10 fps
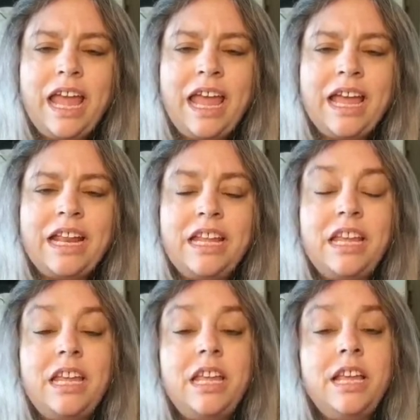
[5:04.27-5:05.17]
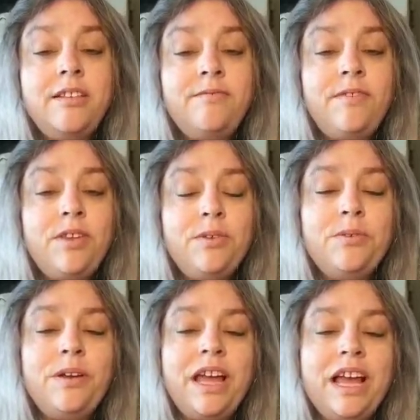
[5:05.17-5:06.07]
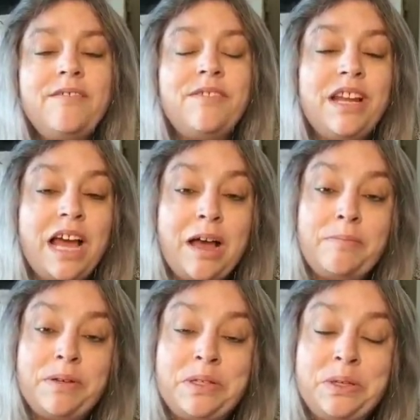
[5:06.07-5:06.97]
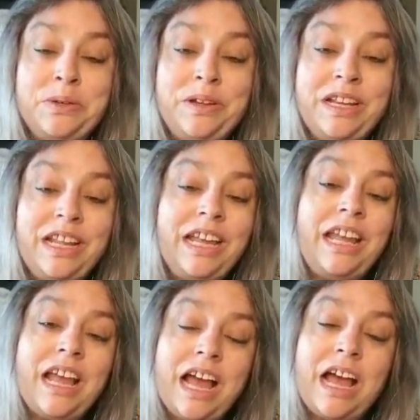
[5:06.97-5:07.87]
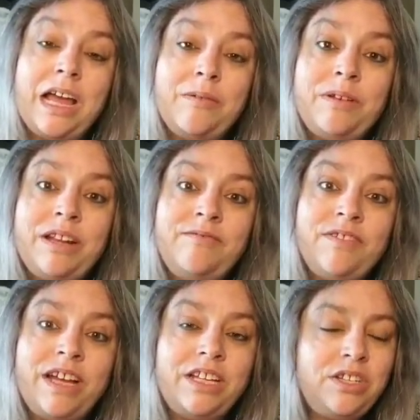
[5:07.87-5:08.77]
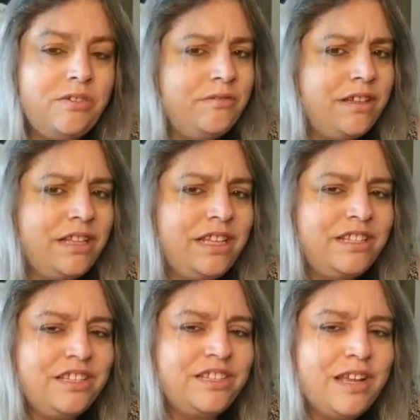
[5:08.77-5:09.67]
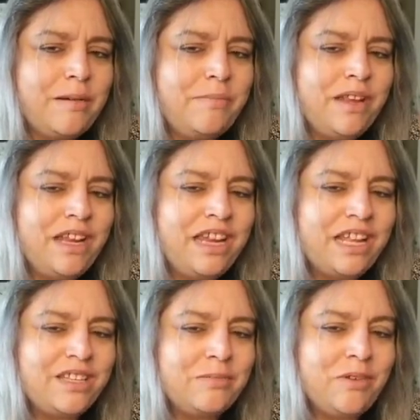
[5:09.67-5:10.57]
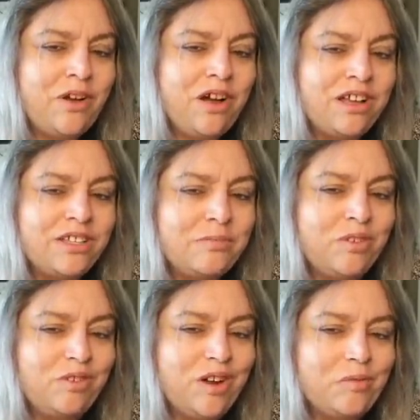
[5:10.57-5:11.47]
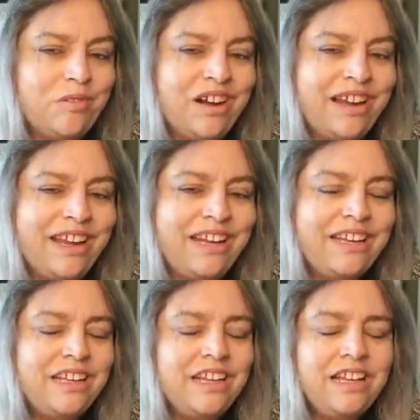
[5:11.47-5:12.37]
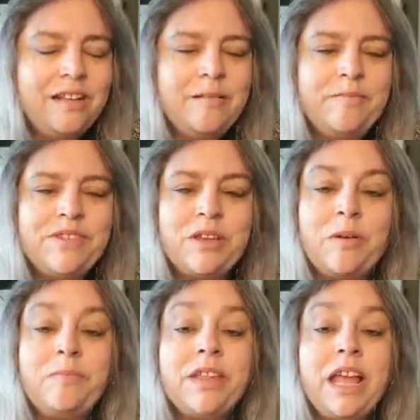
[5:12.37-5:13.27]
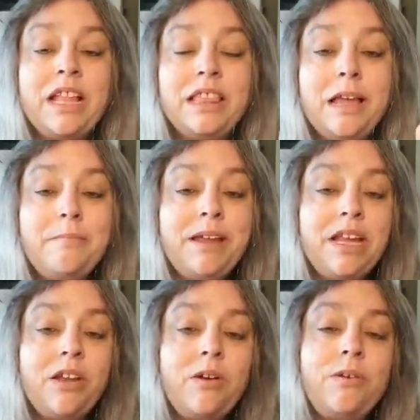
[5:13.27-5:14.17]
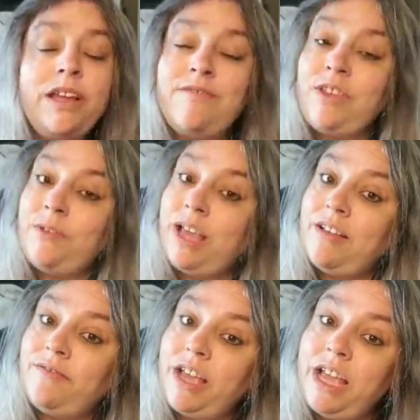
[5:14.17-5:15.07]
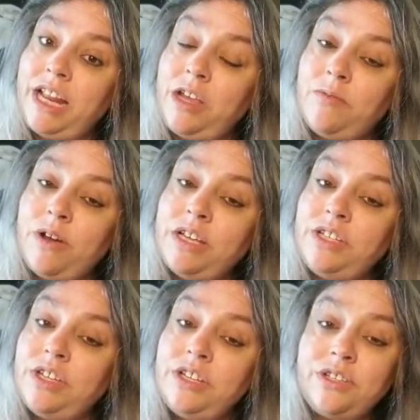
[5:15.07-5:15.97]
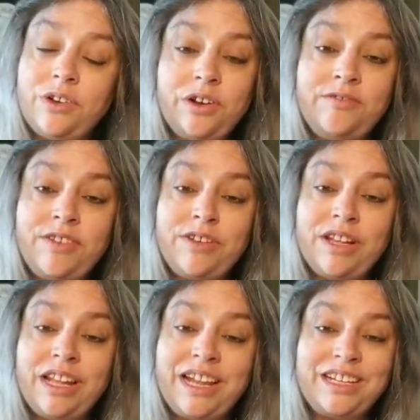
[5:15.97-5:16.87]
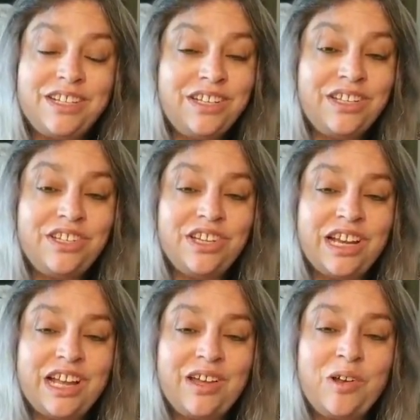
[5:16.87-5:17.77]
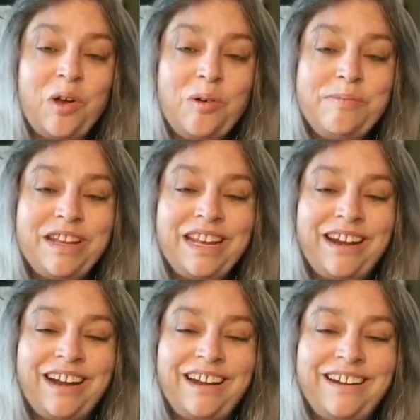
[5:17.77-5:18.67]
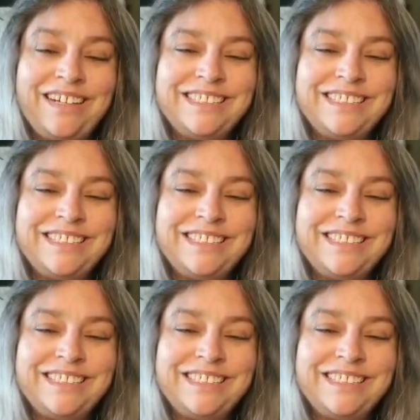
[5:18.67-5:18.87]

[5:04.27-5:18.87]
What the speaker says: and if you have an opportunity, I would invite you at least to stop in to get some awesome grub, right? So let me know if you have any questions or if you'd like to check out a home in there.